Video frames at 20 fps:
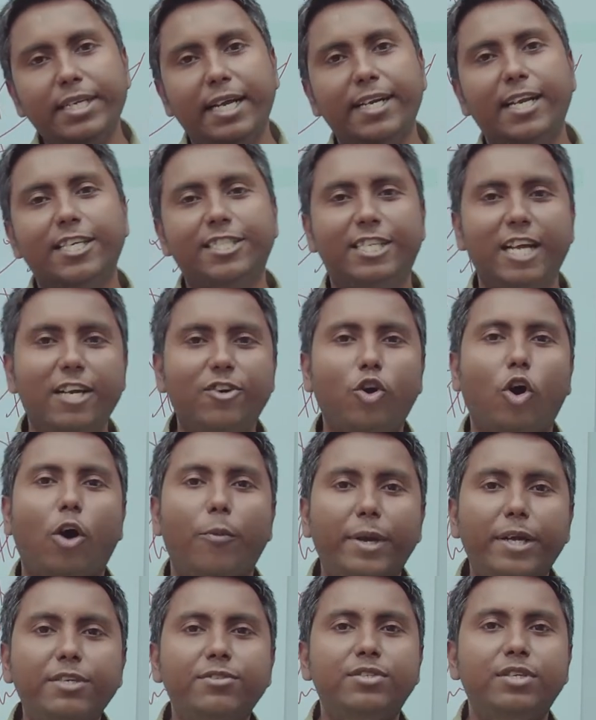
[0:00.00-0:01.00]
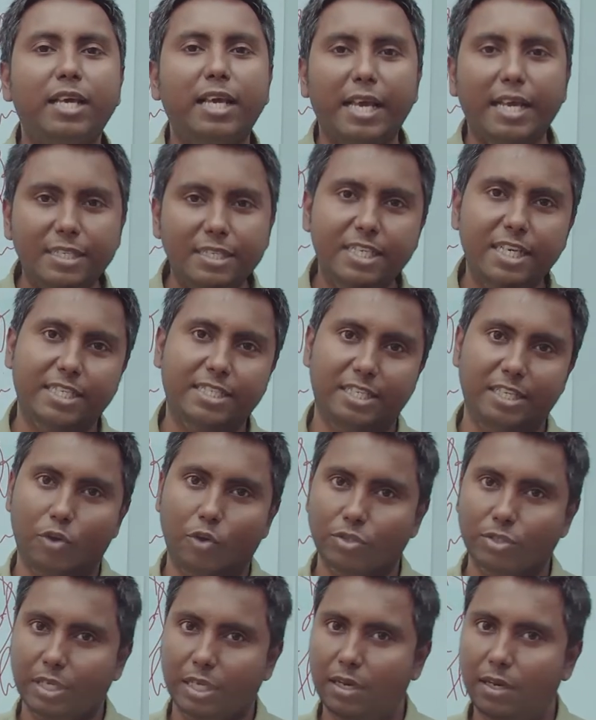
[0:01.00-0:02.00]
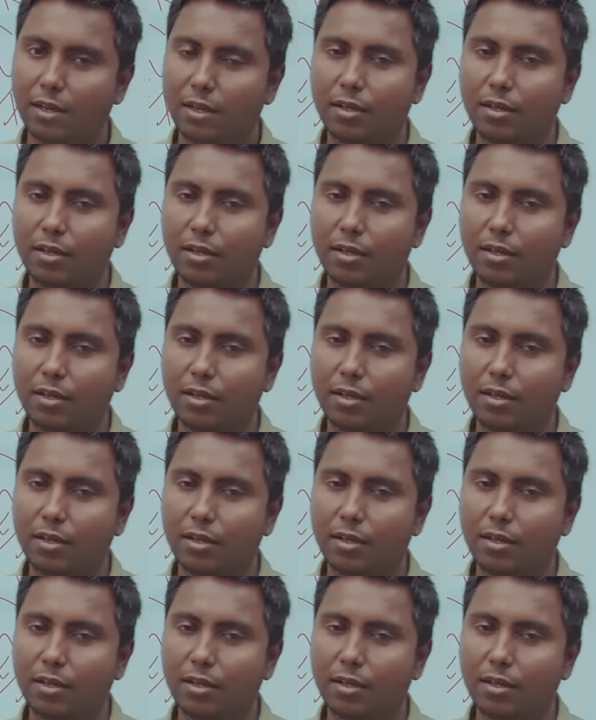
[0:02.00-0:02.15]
and state governments in GST Council?